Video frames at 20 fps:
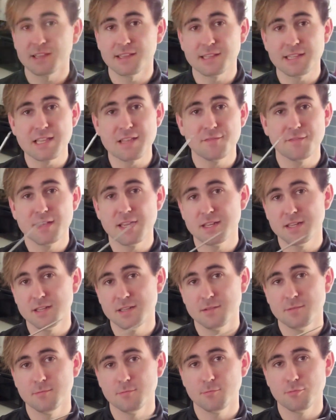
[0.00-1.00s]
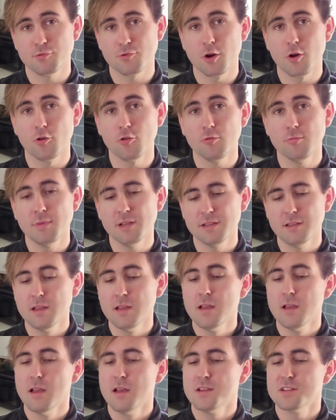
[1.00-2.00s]
leave-in probe.
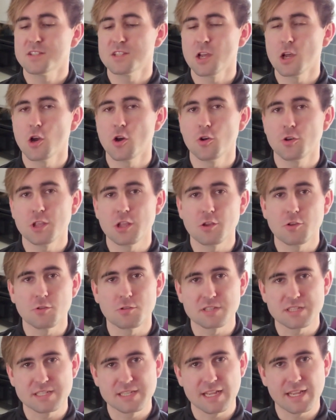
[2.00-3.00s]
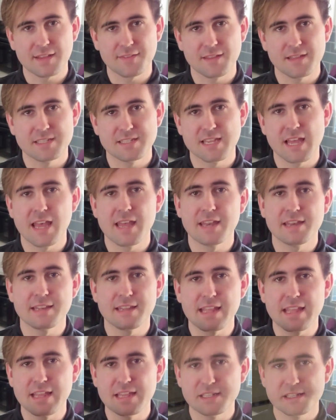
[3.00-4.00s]
So you stick this
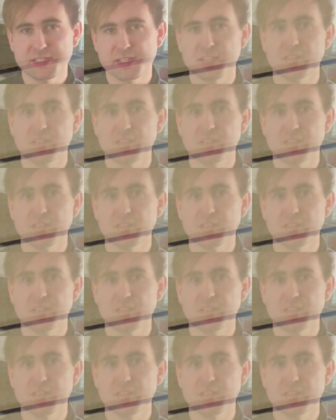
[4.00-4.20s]
end into